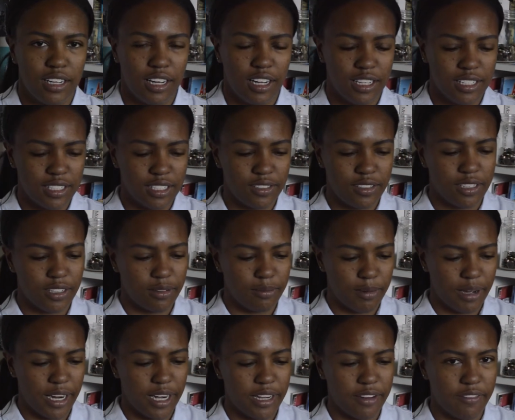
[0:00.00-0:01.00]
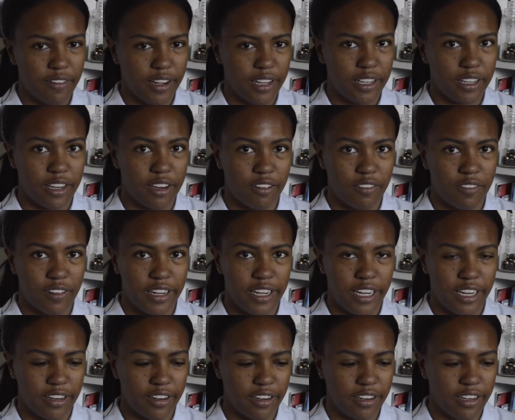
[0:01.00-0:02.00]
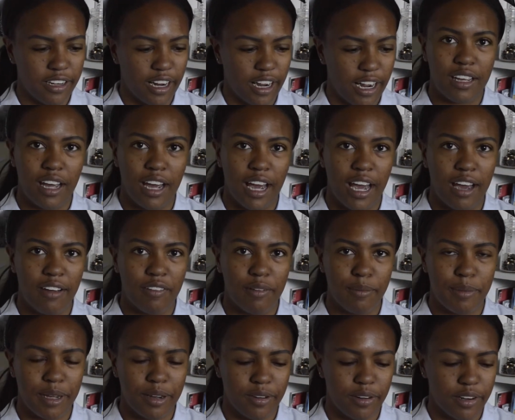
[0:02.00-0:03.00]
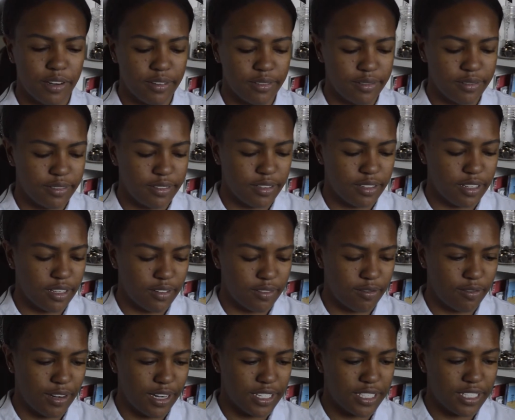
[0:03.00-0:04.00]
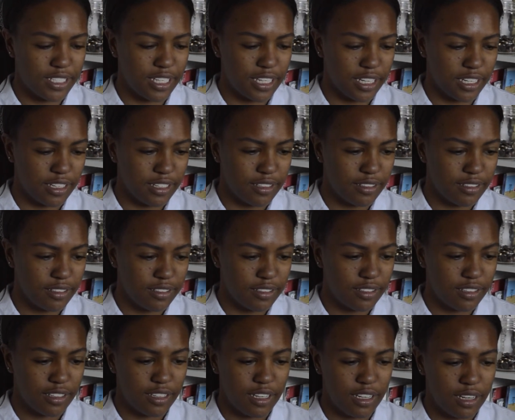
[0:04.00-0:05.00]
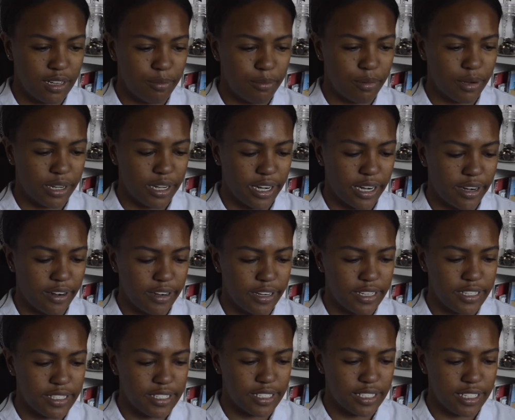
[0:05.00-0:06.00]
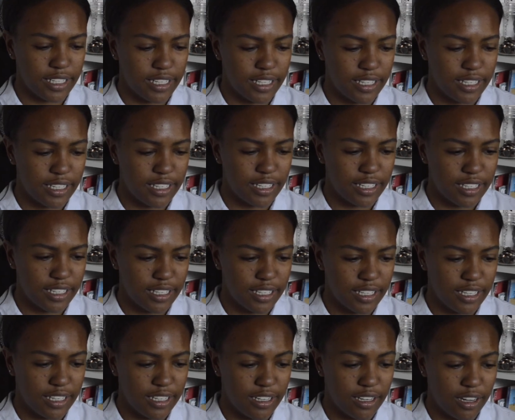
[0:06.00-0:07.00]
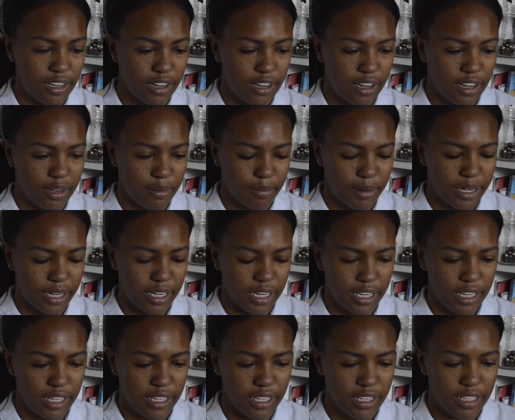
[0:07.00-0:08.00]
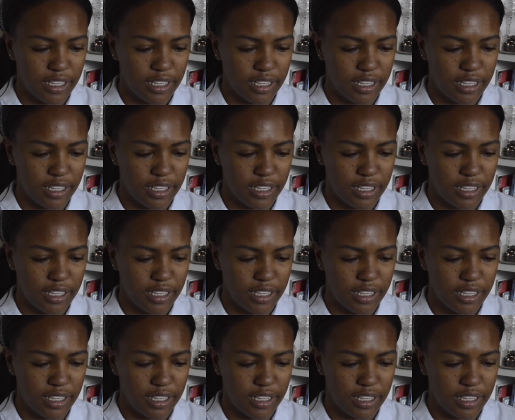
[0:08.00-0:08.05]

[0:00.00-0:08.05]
Also, don't mind if I look over here. I have a mirror resting precariously on my knee.